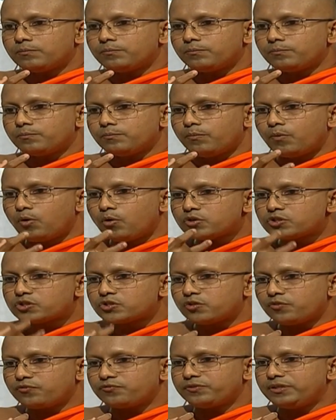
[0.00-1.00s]

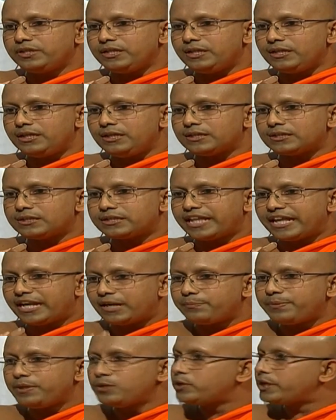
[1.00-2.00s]
most of the
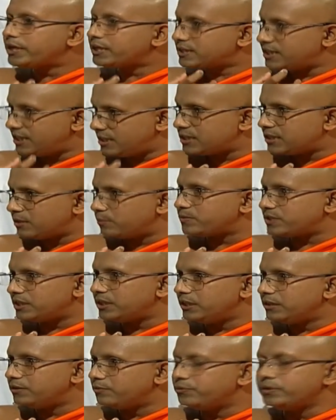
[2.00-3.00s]
therapeutic systems
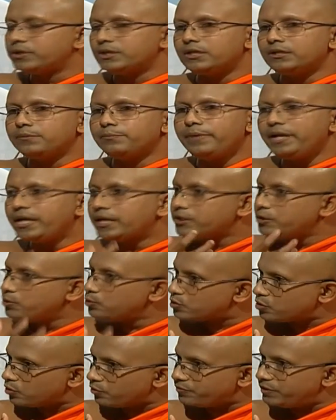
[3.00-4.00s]
in the world make
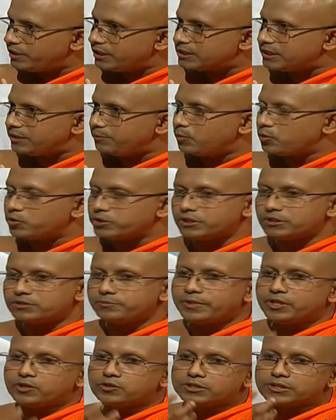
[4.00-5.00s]
use of these emotions,
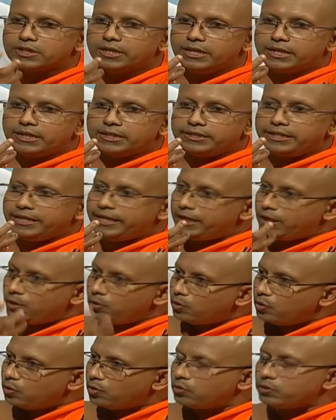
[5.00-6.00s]
because they
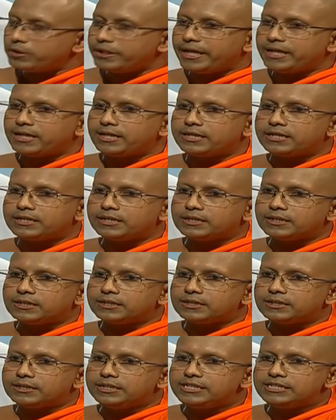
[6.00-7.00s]
know that
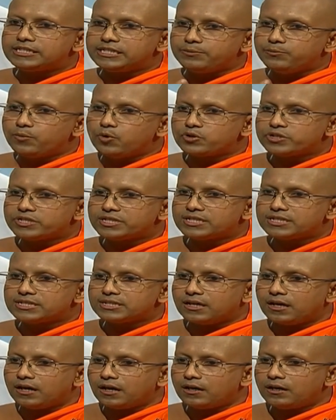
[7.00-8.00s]
these
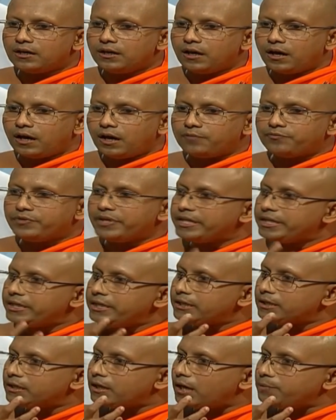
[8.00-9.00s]
emotions are
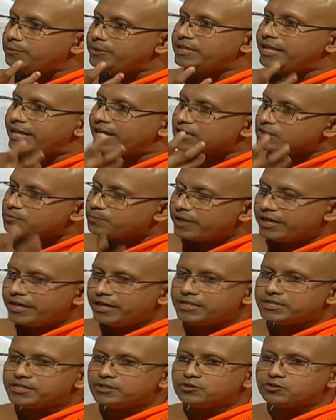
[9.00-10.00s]
very, the
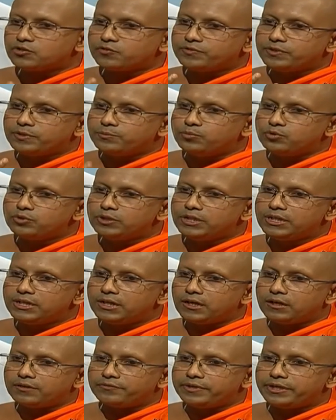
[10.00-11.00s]
explanations of the Buddha
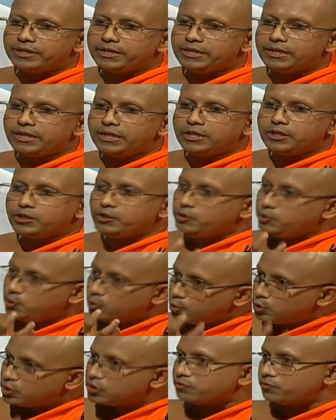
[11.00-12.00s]
are very
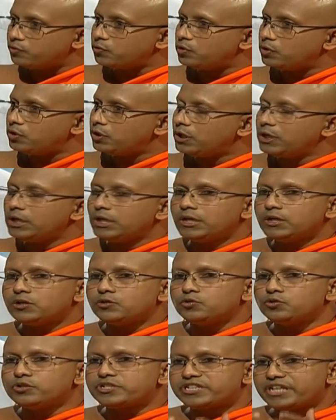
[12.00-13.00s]
useful
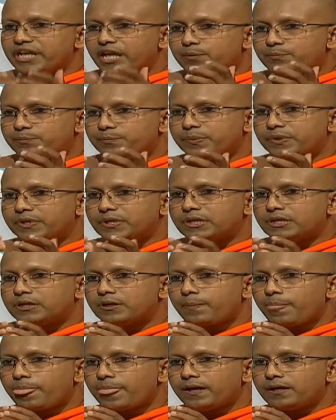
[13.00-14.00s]
to shape
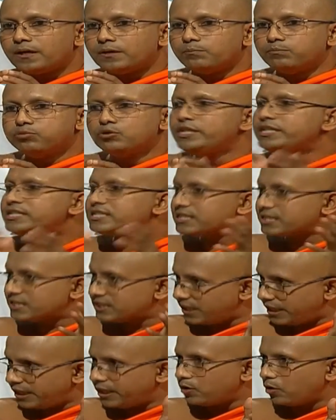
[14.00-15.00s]
a Buddhist
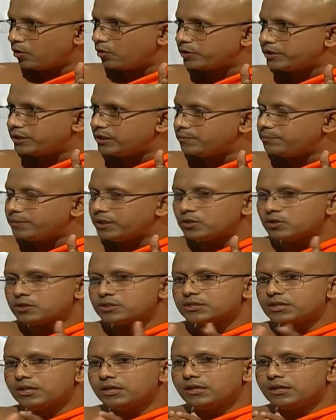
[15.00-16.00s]
psychology, because